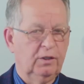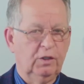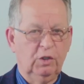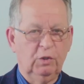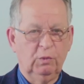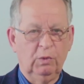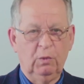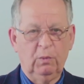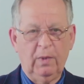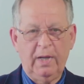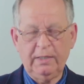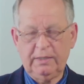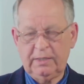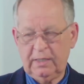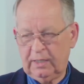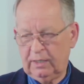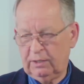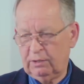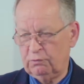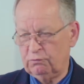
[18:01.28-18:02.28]
who were
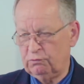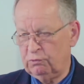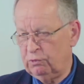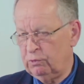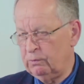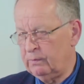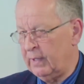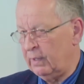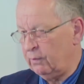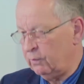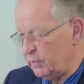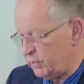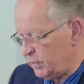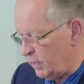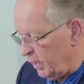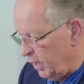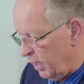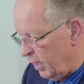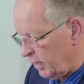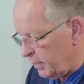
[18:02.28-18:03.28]
waiting in a room that was
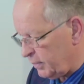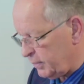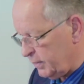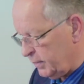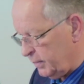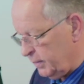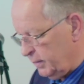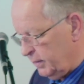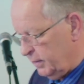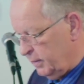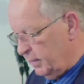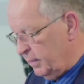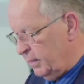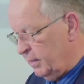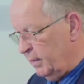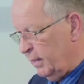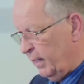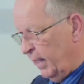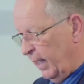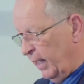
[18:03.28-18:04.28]
locked
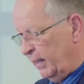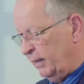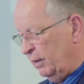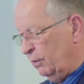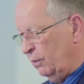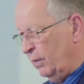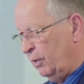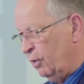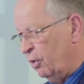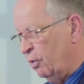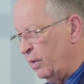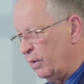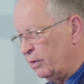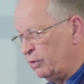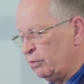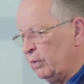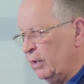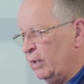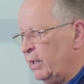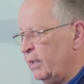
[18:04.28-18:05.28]
and they were going
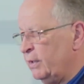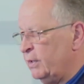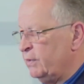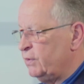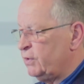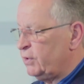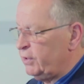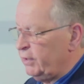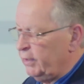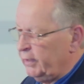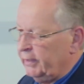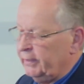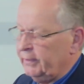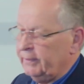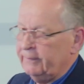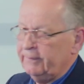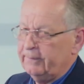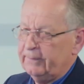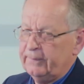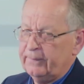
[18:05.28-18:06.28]
through a lot of struggle.